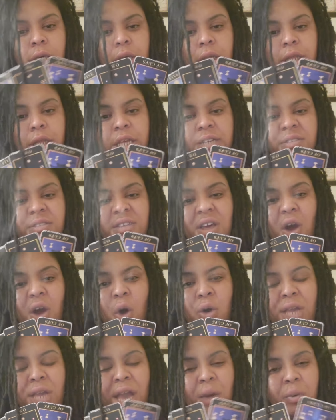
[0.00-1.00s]
they said,
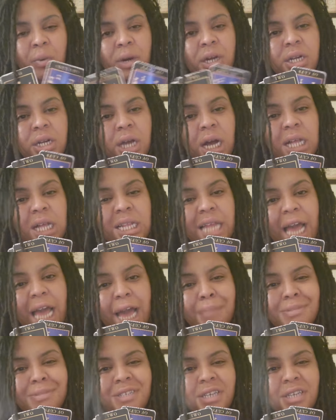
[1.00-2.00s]
oh yeah, we're gonna
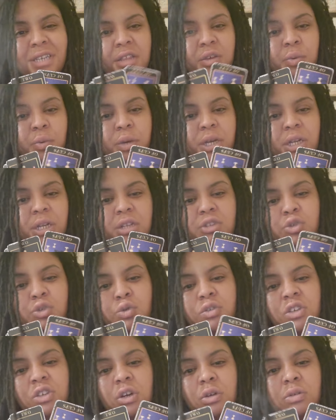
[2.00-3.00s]
collab together, we're gonna do
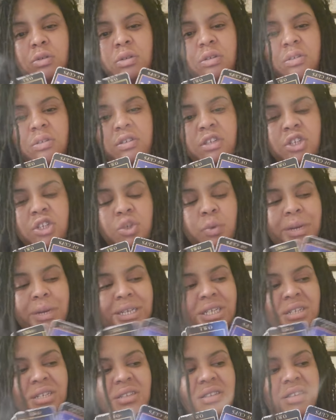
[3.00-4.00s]
certain
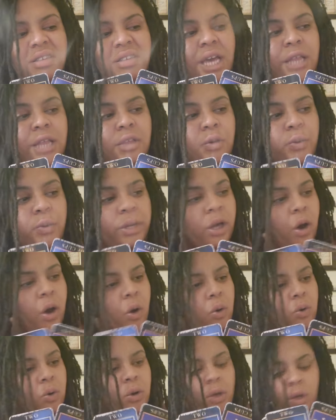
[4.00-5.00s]
situations together, we're
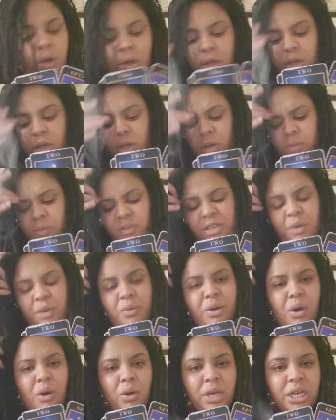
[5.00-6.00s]
gonna, you know what I'm saying,
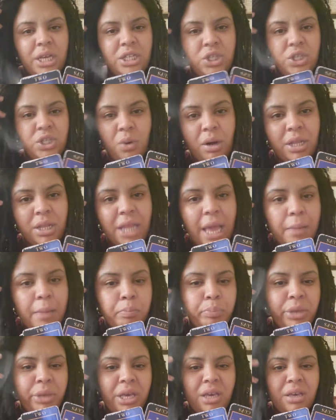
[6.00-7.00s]
we're gonna get you on
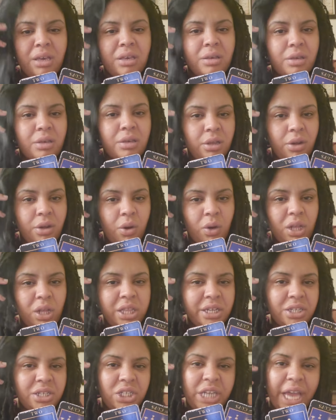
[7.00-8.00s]
like big, you know,
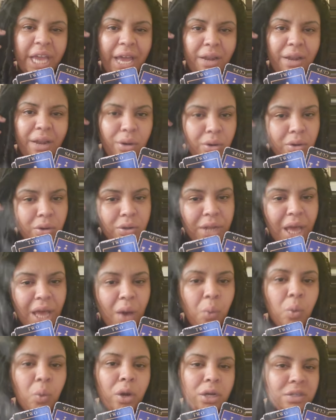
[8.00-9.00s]
clear channel
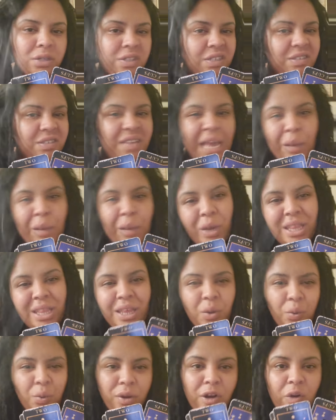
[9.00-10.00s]
networks the same way
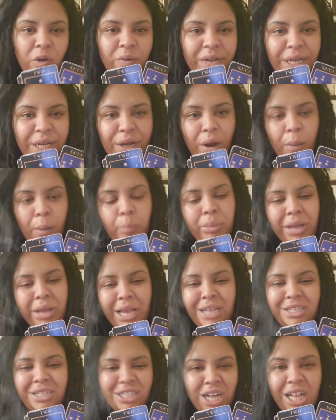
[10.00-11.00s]
that we're already on
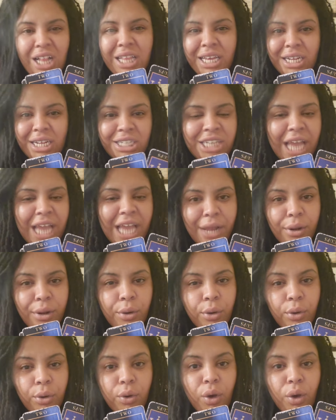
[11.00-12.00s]
big clear
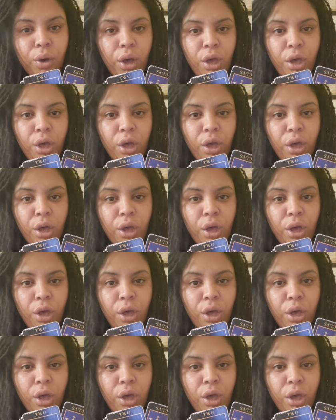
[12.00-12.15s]
channel